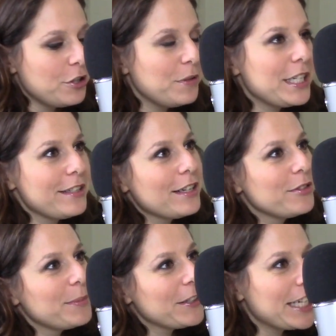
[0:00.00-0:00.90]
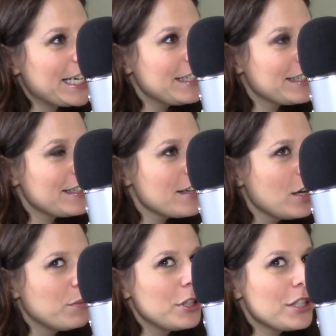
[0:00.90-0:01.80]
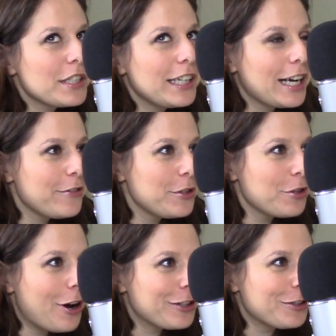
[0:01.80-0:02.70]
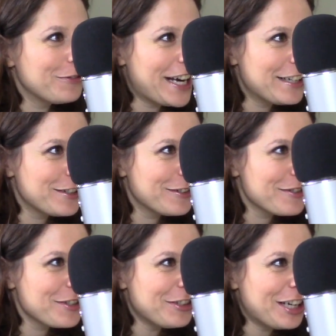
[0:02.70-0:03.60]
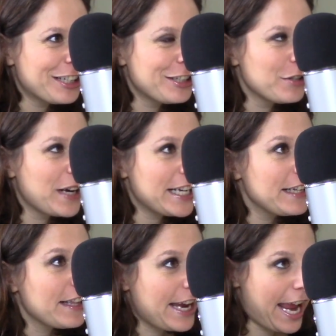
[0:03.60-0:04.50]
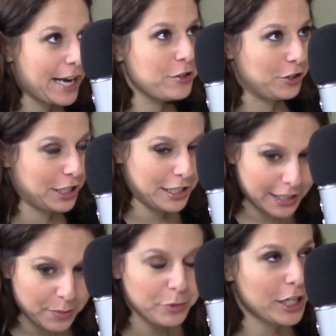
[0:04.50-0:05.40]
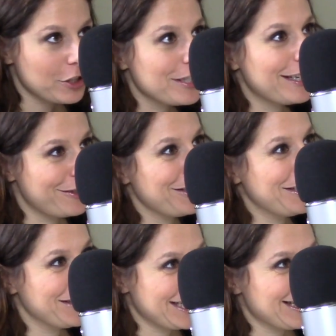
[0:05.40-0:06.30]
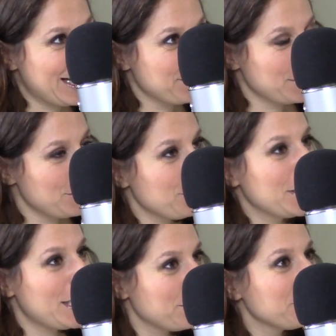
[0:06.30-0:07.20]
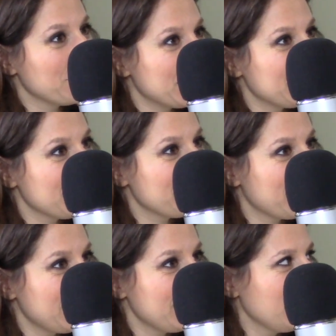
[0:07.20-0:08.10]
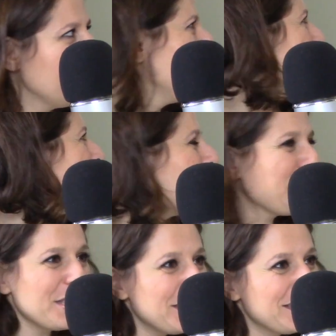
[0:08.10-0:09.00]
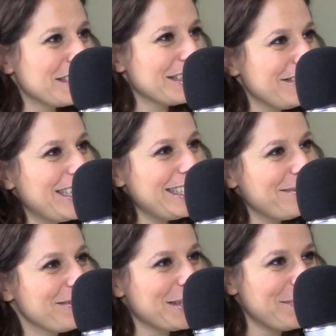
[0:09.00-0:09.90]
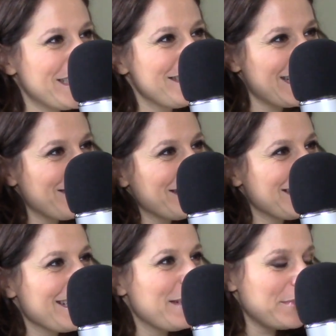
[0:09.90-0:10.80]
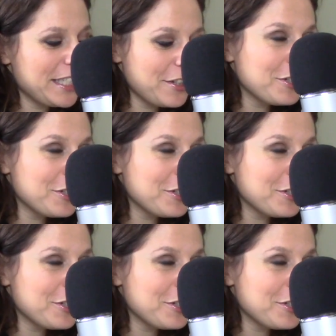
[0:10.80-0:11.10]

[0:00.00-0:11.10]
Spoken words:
knowing stuff about candidates, we're just going to have you talk to randos. You're not going to know anything, and you're going to need precious engineering time to do it up front, right? Mm-hmm. That's absurd, right? Mm-hmm. Compared to how things happen, it's